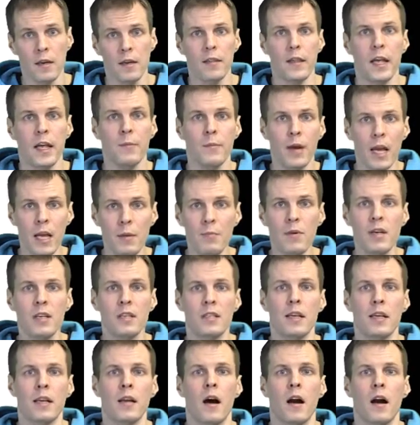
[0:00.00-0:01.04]
There may be
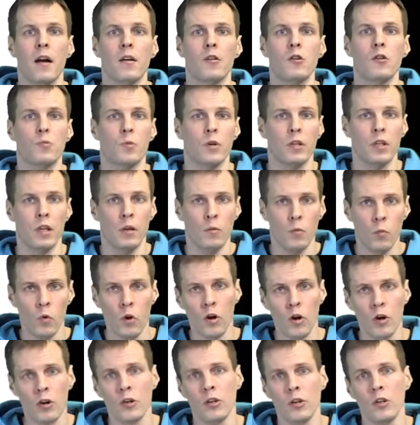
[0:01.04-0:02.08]
scenarios where they
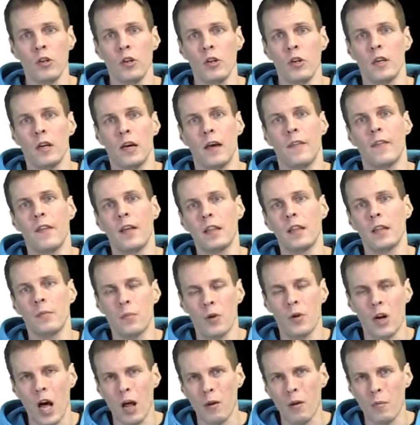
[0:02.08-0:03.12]
work, and then the
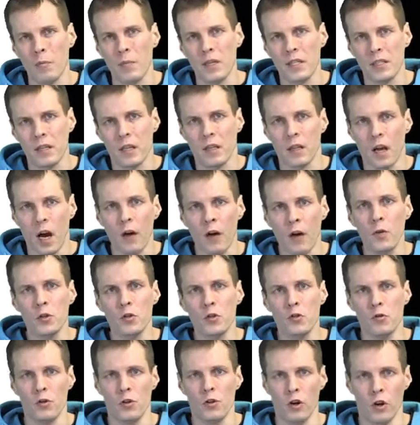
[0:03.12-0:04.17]
problem is that how
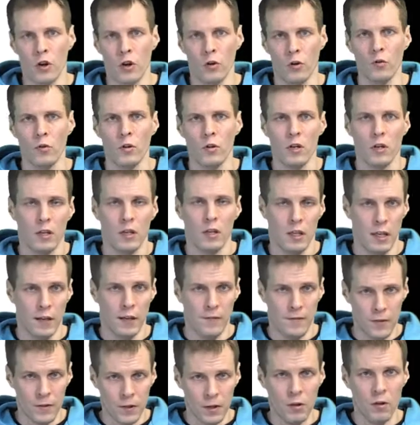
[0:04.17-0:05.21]
would you know
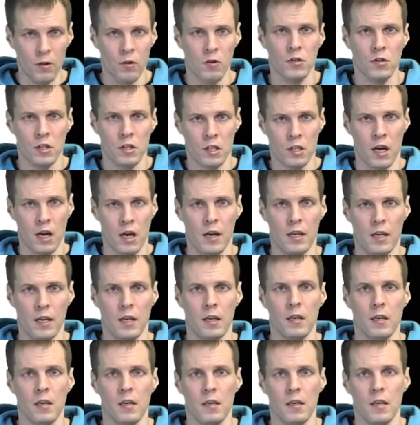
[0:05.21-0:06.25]
if your
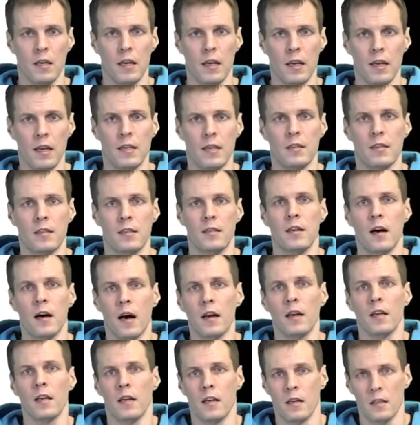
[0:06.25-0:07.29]
study is
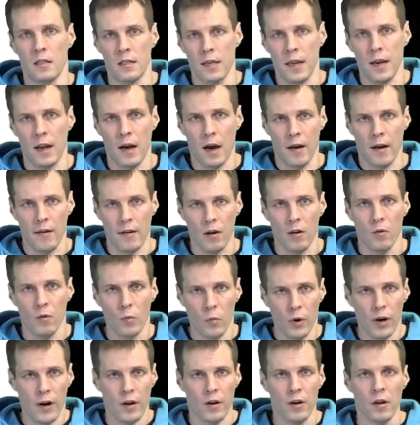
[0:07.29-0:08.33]
done in a scenario
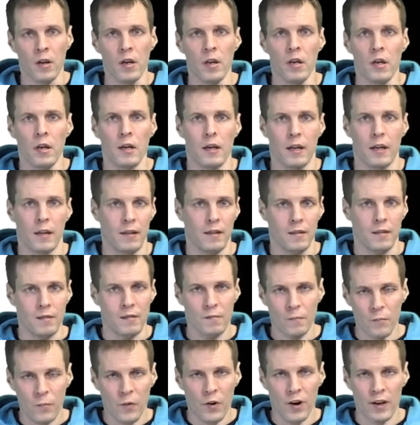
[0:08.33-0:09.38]
where,
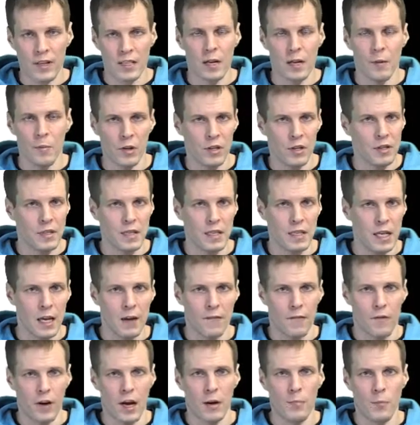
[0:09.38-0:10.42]
for example, the
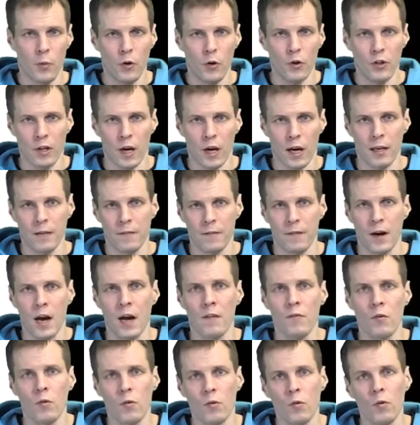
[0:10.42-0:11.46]
CFI
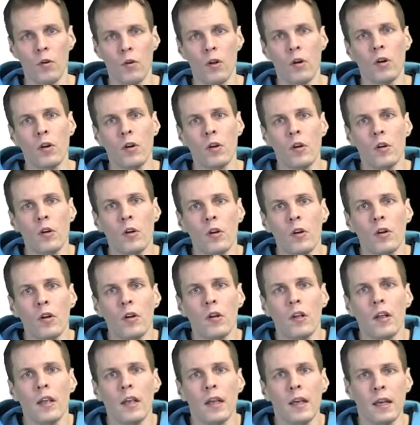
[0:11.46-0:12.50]
0.95 rule
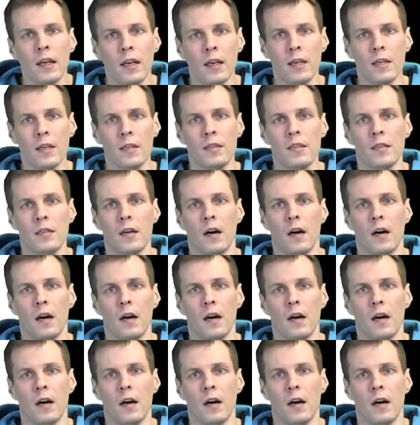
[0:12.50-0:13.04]
is